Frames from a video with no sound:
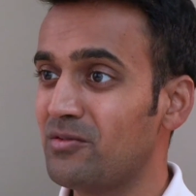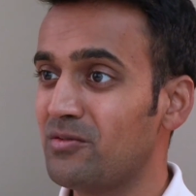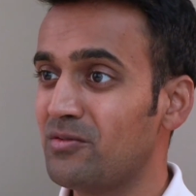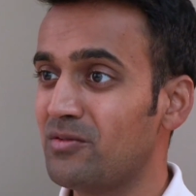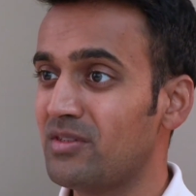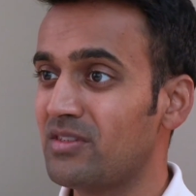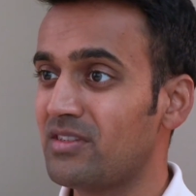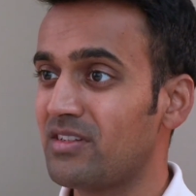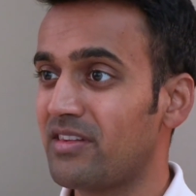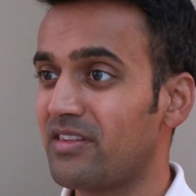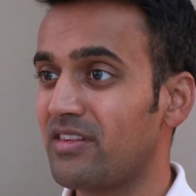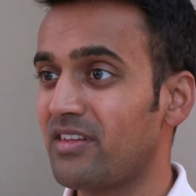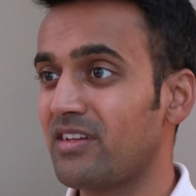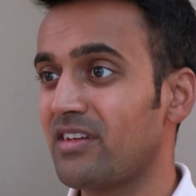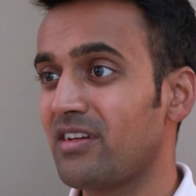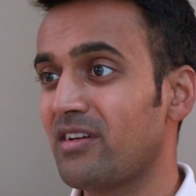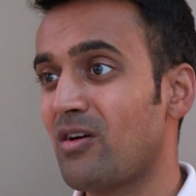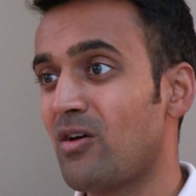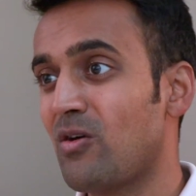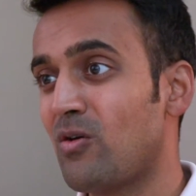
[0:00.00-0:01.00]
you into
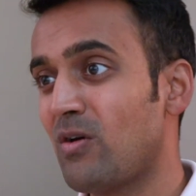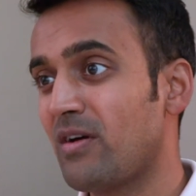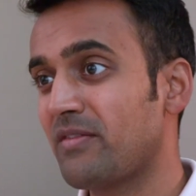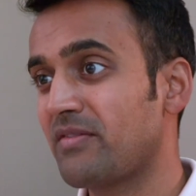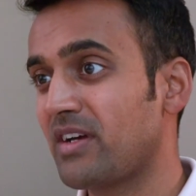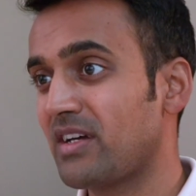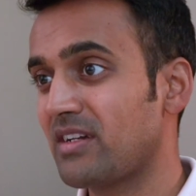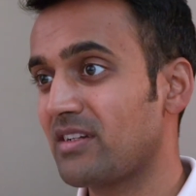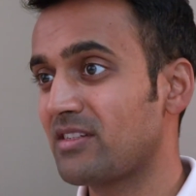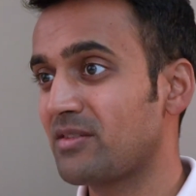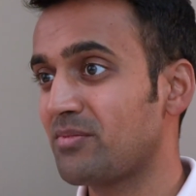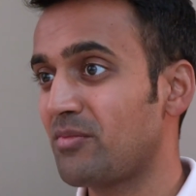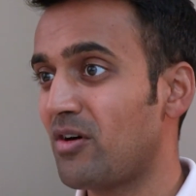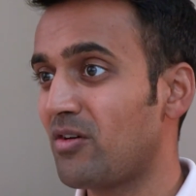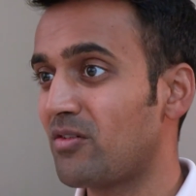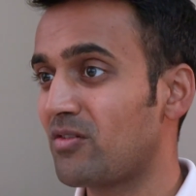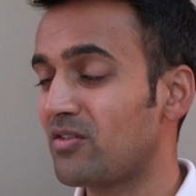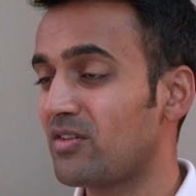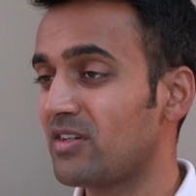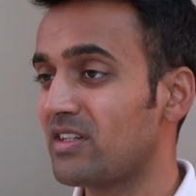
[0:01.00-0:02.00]
thinking, oh, I've got a
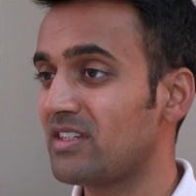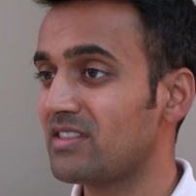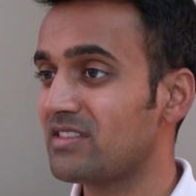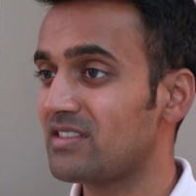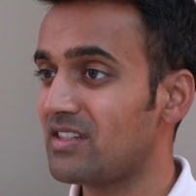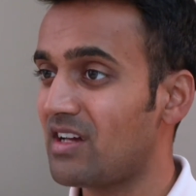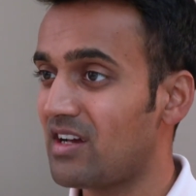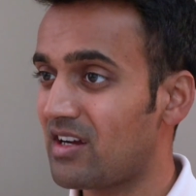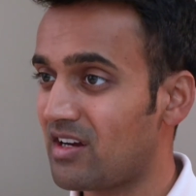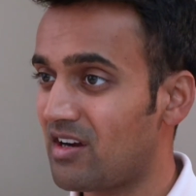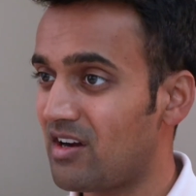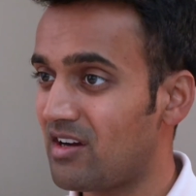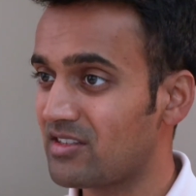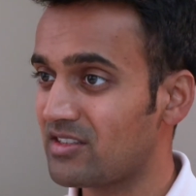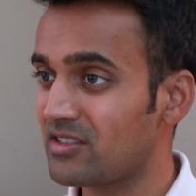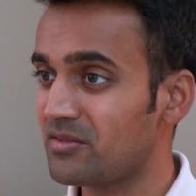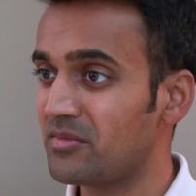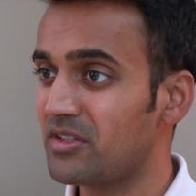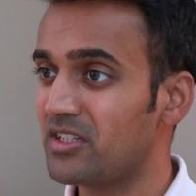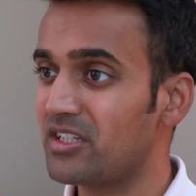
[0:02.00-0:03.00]
small hernia, it's not
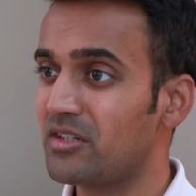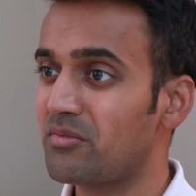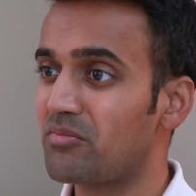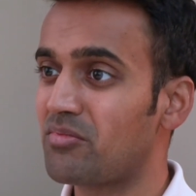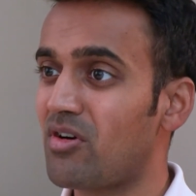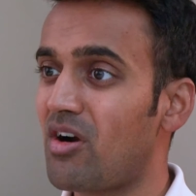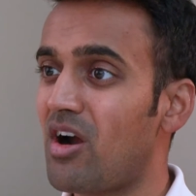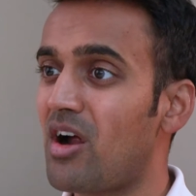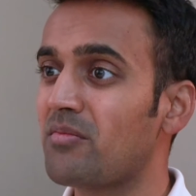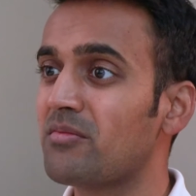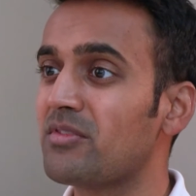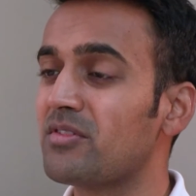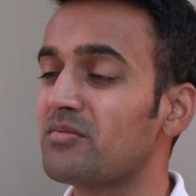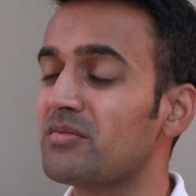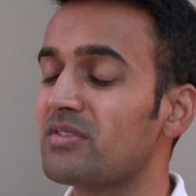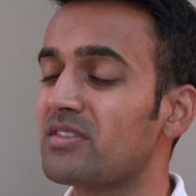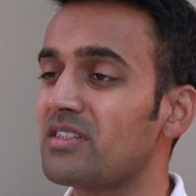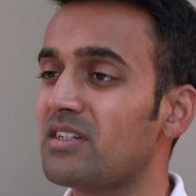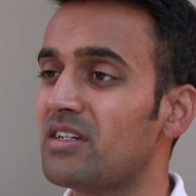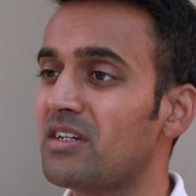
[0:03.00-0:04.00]
causing me any
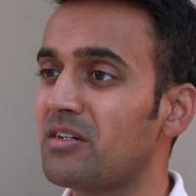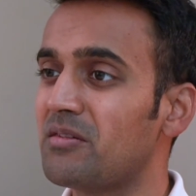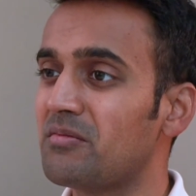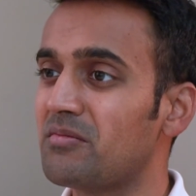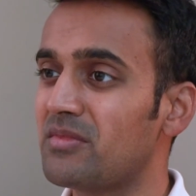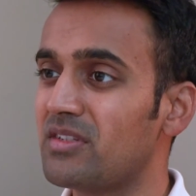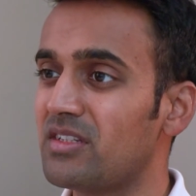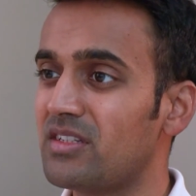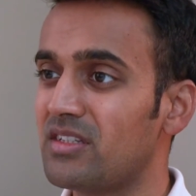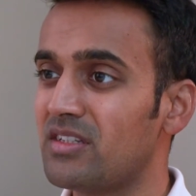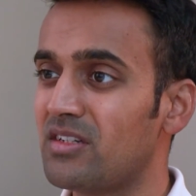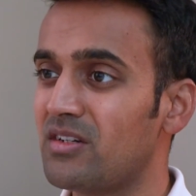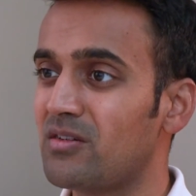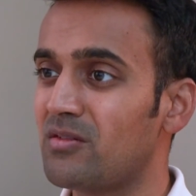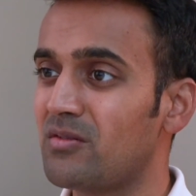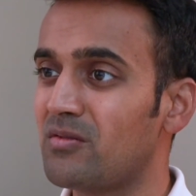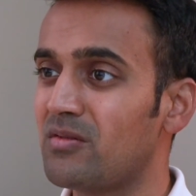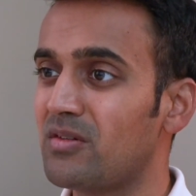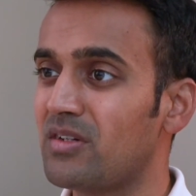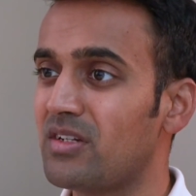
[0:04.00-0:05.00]
problems.
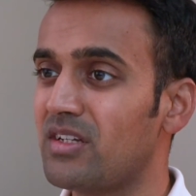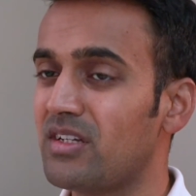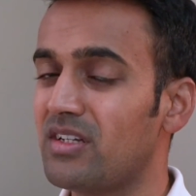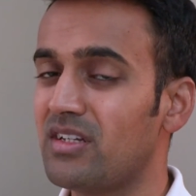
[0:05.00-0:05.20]
It